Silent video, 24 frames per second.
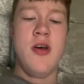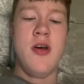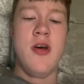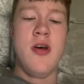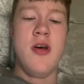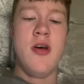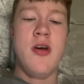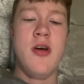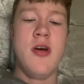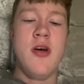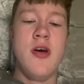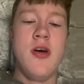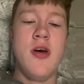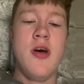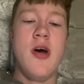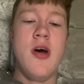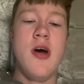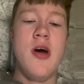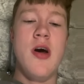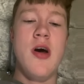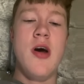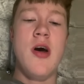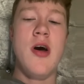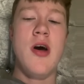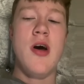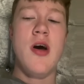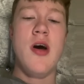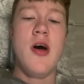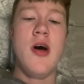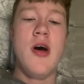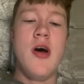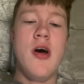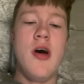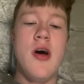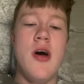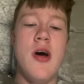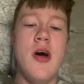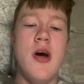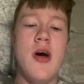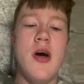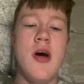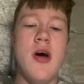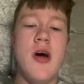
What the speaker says: (silence)